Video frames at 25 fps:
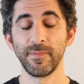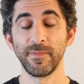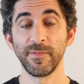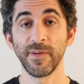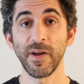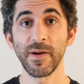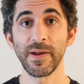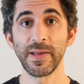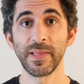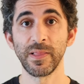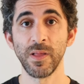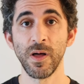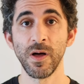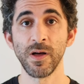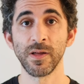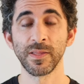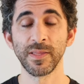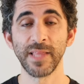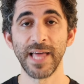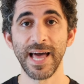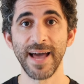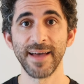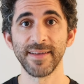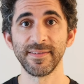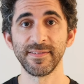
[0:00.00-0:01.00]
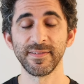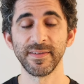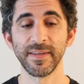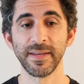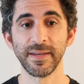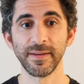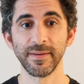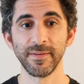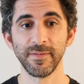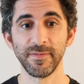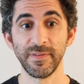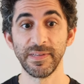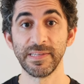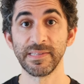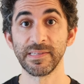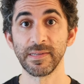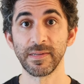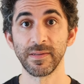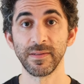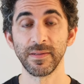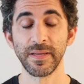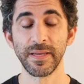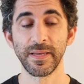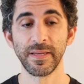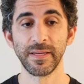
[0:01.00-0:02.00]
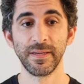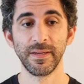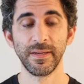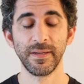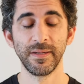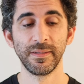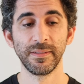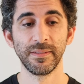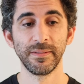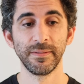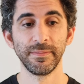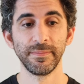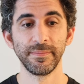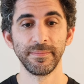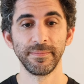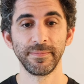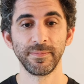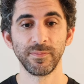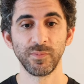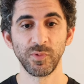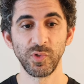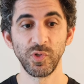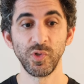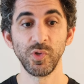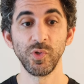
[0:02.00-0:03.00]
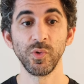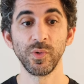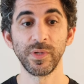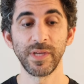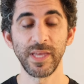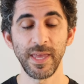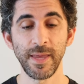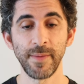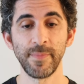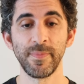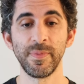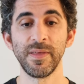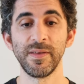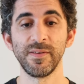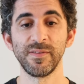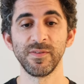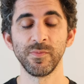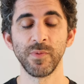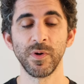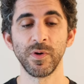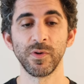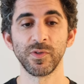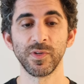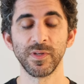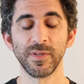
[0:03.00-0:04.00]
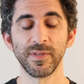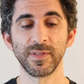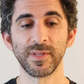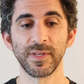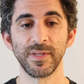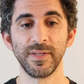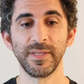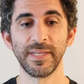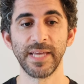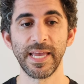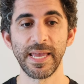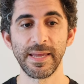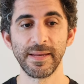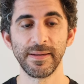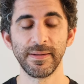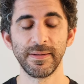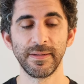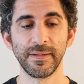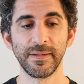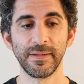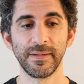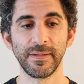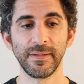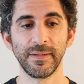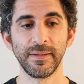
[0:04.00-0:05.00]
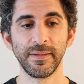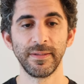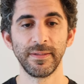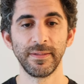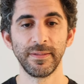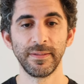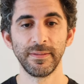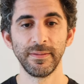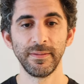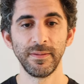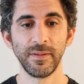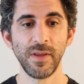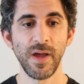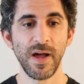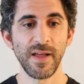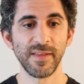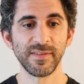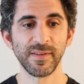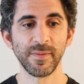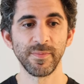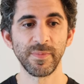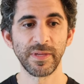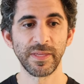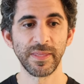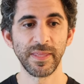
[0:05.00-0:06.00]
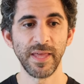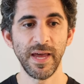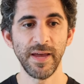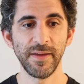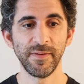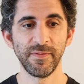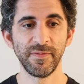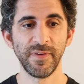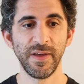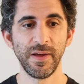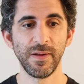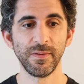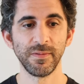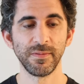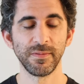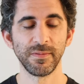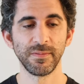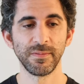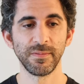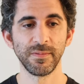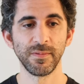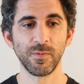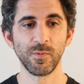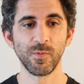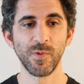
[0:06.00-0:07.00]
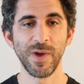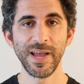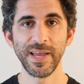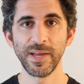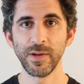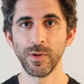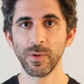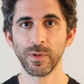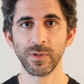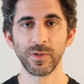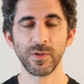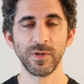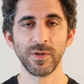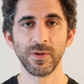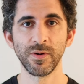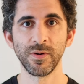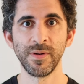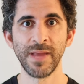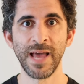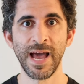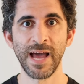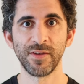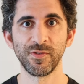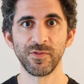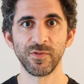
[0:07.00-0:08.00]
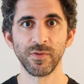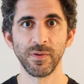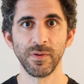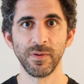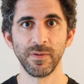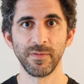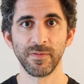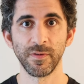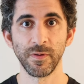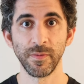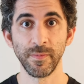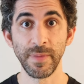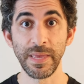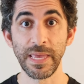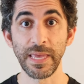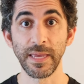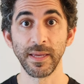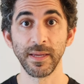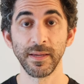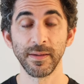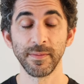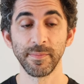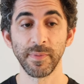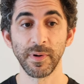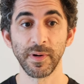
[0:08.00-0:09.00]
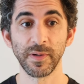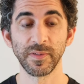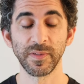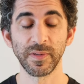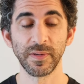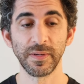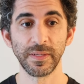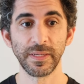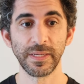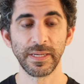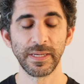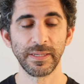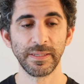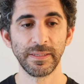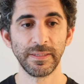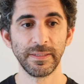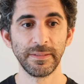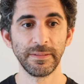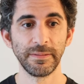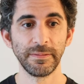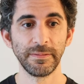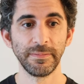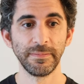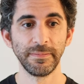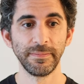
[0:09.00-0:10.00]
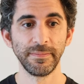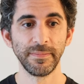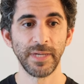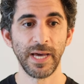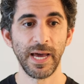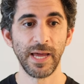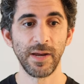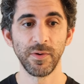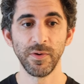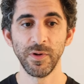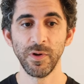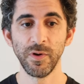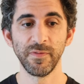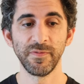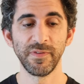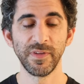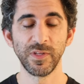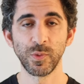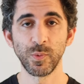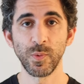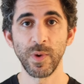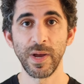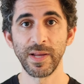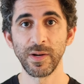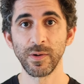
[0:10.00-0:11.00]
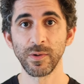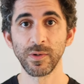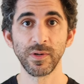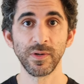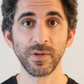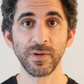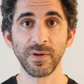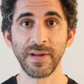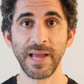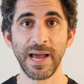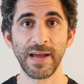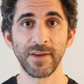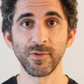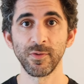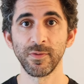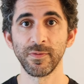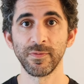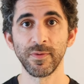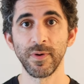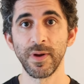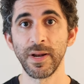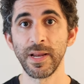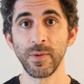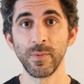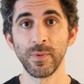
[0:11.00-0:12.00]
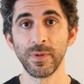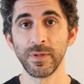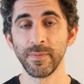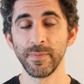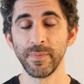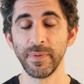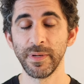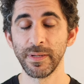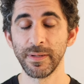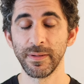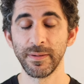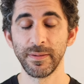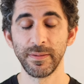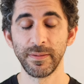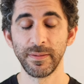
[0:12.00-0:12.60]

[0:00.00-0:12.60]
very long lasting physically to keep these emotions contained not something that felt right or good or natural for me personally i don't know if it's right or good or natural for anyone but